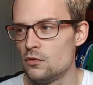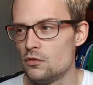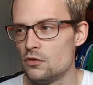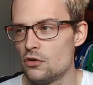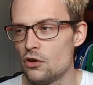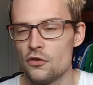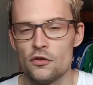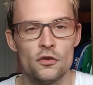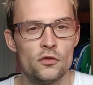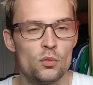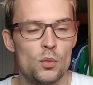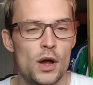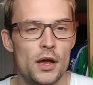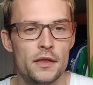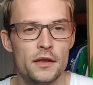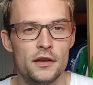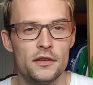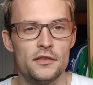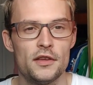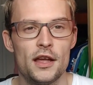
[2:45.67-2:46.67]
God knows why
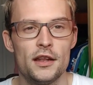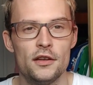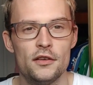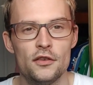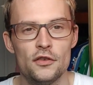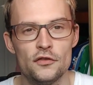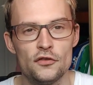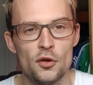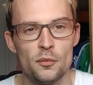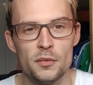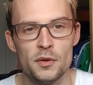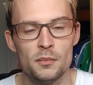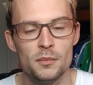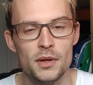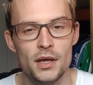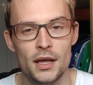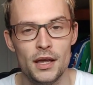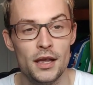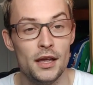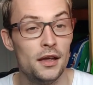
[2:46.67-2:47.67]
they decided to stop them
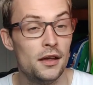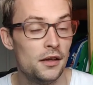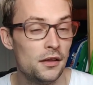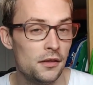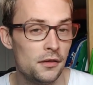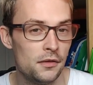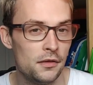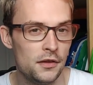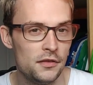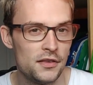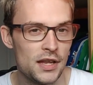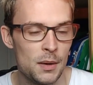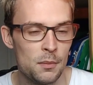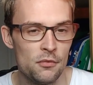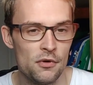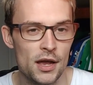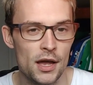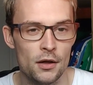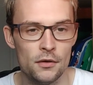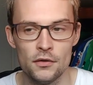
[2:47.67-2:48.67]
this time
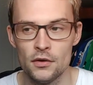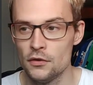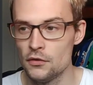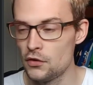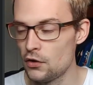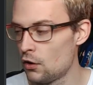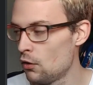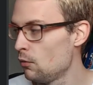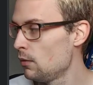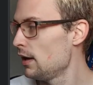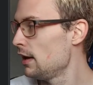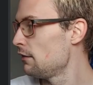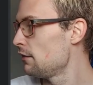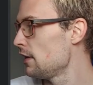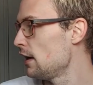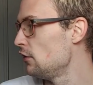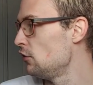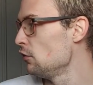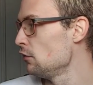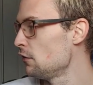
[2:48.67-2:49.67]
around. So if
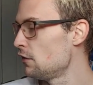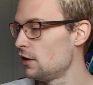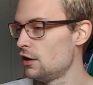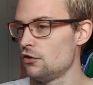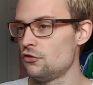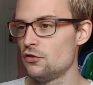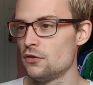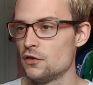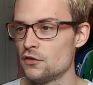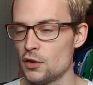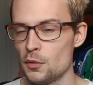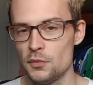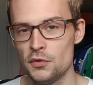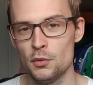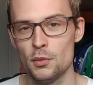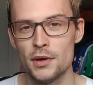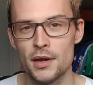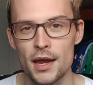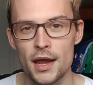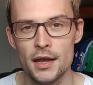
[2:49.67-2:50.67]
they do finish in the top
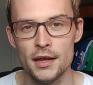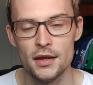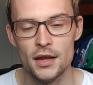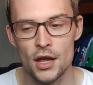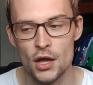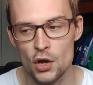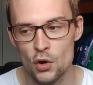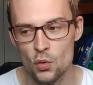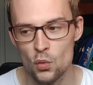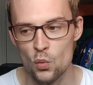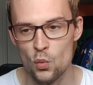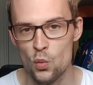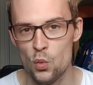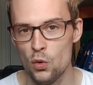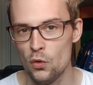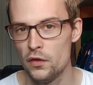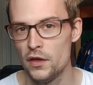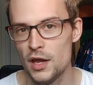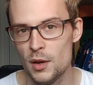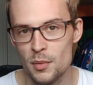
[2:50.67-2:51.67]
two again,
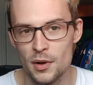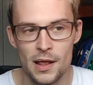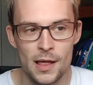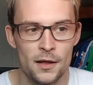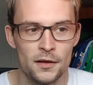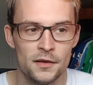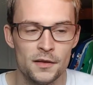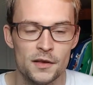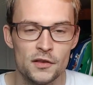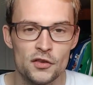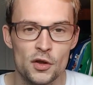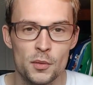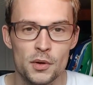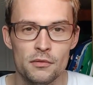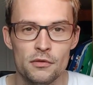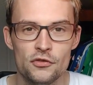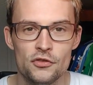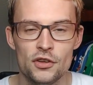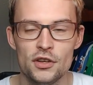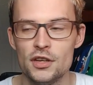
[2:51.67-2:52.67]
will they be allowed in the top
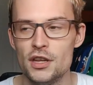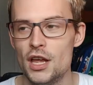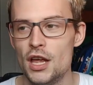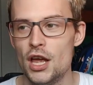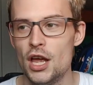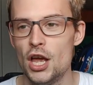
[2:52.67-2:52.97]
division?